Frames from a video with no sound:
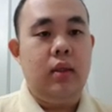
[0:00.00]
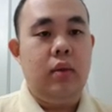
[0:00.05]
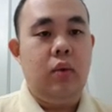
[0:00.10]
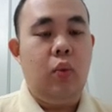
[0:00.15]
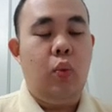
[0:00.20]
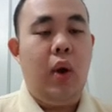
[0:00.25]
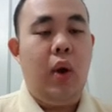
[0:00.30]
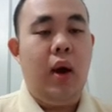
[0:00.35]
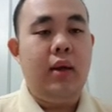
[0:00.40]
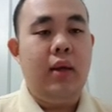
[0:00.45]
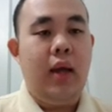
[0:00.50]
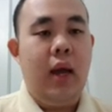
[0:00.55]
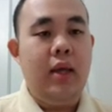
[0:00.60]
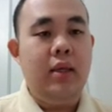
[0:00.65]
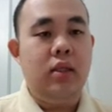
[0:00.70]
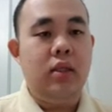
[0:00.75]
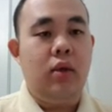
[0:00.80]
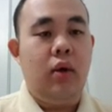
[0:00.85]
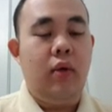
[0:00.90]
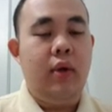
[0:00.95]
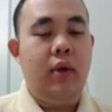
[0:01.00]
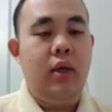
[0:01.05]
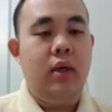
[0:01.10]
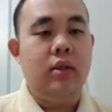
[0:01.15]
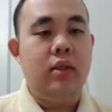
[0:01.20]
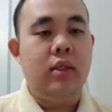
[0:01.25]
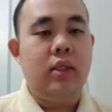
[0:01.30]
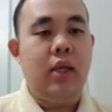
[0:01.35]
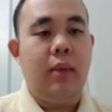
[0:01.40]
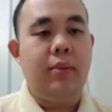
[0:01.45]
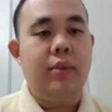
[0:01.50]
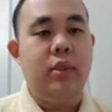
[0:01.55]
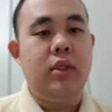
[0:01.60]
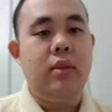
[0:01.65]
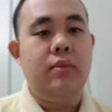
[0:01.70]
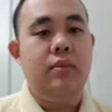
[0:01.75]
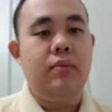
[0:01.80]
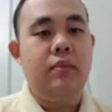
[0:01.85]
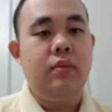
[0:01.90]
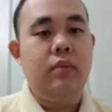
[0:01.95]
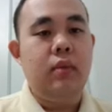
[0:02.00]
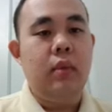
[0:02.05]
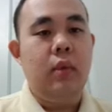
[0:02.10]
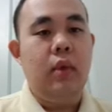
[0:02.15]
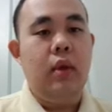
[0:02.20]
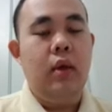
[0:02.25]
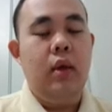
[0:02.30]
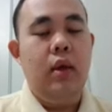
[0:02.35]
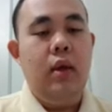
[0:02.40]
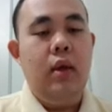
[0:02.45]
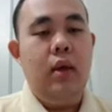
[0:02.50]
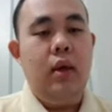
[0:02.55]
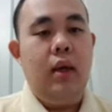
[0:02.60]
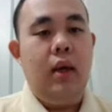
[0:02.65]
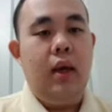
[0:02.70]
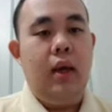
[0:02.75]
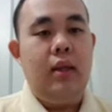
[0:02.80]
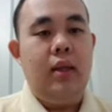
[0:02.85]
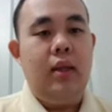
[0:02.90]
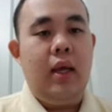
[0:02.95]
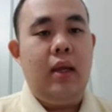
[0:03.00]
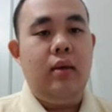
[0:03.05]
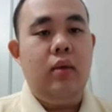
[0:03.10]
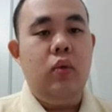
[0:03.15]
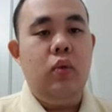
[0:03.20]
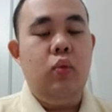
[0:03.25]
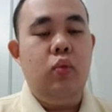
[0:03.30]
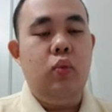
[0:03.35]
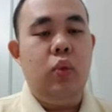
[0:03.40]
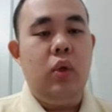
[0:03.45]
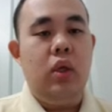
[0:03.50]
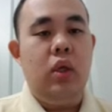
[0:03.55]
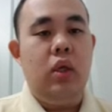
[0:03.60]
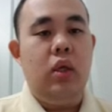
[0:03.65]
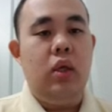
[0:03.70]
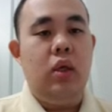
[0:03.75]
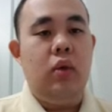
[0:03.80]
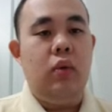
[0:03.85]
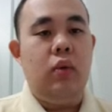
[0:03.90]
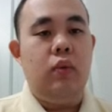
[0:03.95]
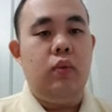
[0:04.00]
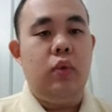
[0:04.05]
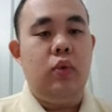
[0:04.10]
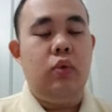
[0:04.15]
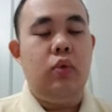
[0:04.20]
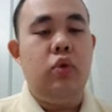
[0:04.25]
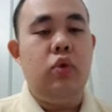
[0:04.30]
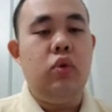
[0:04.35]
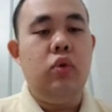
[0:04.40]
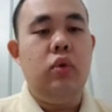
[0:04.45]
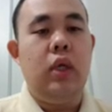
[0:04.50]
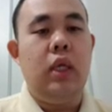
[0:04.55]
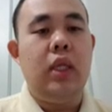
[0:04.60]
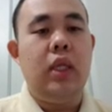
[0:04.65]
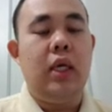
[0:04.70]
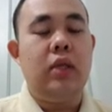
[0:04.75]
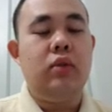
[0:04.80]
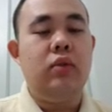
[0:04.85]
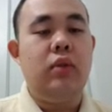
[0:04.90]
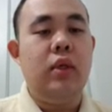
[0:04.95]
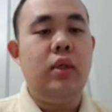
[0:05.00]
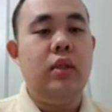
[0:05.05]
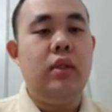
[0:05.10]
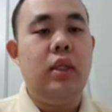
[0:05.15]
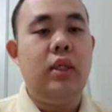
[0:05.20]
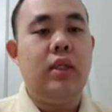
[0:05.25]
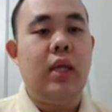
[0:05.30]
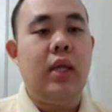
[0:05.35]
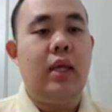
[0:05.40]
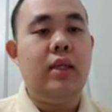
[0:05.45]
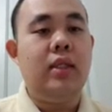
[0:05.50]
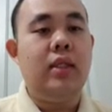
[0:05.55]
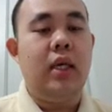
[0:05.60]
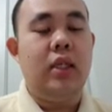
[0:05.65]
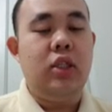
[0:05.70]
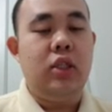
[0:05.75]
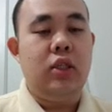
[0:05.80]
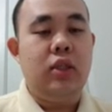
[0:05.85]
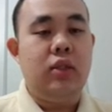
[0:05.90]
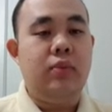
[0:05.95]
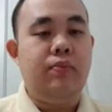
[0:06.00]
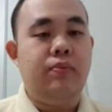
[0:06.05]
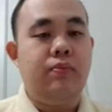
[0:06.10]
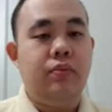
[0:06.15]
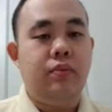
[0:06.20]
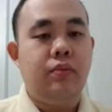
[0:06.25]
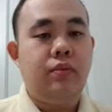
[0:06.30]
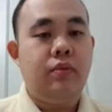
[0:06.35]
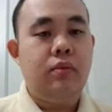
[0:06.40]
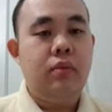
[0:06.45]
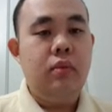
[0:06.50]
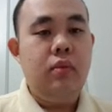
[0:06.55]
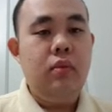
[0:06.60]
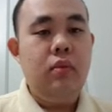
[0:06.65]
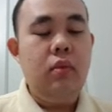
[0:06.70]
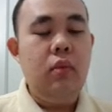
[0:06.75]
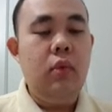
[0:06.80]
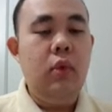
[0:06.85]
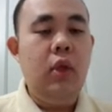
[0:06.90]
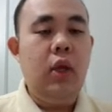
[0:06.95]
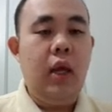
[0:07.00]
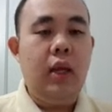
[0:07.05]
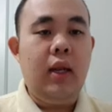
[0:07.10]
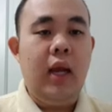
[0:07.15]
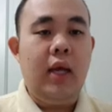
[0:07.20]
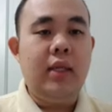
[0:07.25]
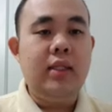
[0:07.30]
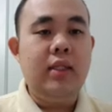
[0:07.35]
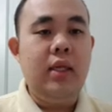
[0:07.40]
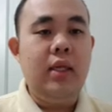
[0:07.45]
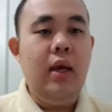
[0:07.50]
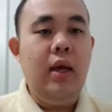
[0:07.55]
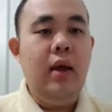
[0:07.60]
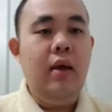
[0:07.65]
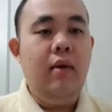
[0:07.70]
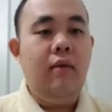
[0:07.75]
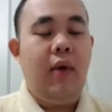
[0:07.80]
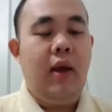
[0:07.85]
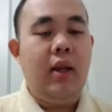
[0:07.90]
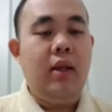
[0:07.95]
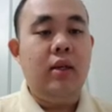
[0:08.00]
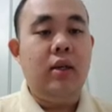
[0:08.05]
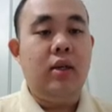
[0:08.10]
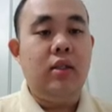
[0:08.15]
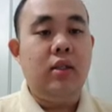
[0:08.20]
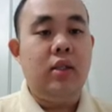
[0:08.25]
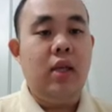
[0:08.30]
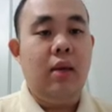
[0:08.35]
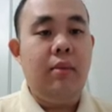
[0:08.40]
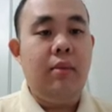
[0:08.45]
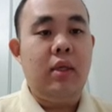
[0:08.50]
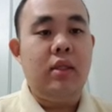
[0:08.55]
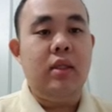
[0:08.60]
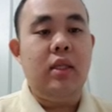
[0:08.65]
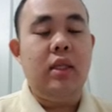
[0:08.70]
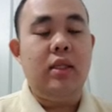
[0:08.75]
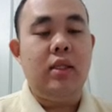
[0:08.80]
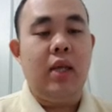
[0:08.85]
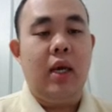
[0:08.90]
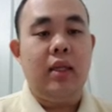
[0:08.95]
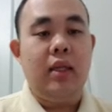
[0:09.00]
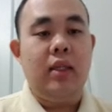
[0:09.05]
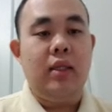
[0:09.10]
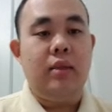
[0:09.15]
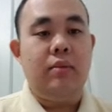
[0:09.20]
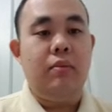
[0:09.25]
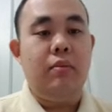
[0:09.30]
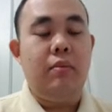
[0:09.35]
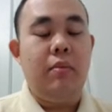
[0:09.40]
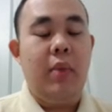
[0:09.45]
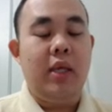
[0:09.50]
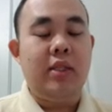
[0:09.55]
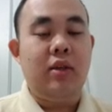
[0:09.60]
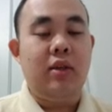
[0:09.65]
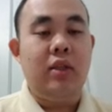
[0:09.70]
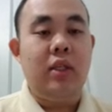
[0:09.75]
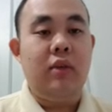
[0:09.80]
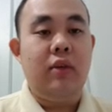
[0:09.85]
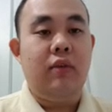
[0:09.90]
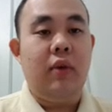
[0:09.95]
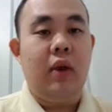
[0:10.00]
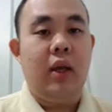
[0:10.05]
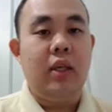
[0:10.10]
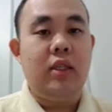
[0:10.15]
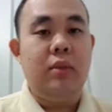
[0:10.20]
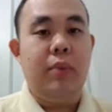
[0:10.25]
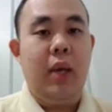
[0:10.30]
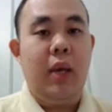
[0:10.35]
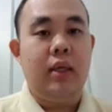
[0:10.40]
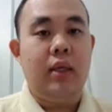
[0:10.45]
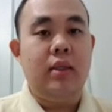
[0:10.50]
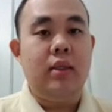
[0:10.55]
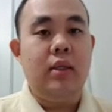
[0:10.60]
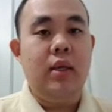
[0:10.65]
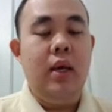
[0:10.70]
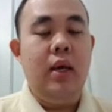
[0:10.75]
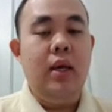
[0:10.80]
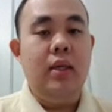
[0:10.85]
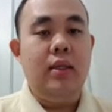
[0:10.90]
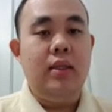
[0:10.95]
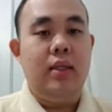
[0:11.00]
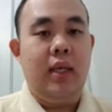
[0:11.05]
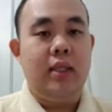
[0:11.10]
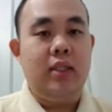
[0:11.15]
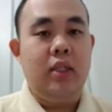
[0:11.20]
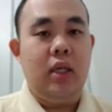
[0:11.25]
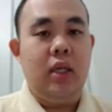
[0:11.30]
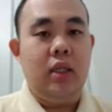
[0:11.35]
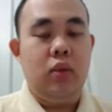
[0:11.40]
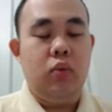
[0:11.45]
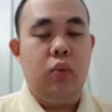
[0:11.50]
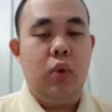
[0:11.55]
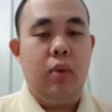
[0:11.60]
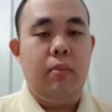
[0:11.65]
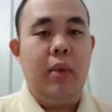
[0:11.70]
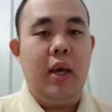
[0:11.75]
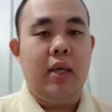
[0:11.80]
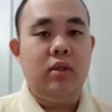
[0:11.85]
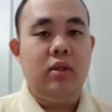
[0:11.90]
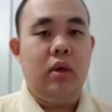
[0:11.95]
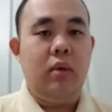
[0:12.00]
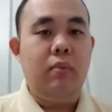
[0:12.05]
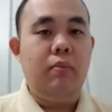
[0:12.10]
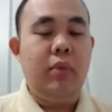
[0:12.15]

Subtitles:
one highest scoring concepts. And then we will do industrial design sketches. At last, final concept is decided based on different aspects, such as we based on